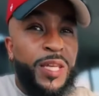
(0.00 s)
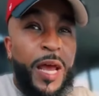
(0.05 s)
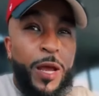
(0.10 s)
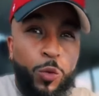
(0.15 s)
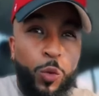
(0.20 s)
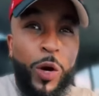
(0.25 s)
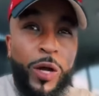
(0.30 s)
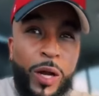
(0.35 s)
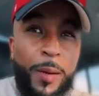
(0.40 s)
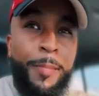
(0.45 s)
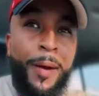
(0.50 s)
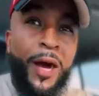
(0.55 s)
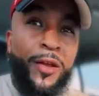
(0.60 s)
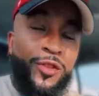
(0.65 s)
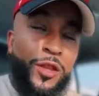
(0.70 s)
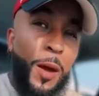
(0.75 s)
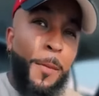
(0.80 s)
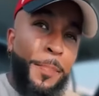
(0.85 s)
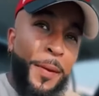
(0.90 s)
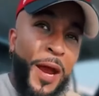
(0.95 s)
what about
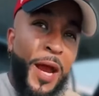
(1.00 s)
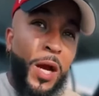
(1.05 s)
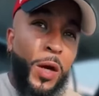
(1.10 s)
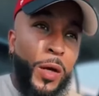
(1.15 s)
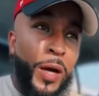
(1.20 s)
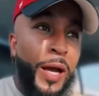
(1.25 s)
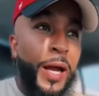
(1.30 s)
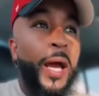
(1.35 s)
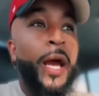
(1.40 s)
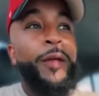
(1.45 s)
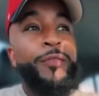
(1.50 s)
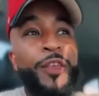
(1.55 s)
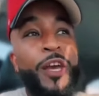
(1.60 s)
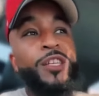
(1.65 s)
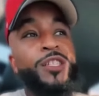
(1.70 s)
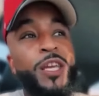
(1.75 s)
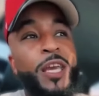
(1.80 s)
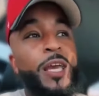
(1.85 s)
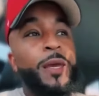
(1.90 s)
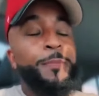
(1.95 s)
the parent that's
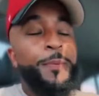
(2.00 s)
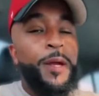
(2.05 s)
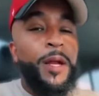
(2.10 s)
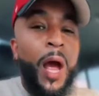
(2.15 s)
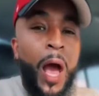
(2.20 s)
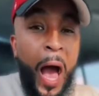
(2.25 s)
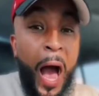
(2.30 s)
keeping?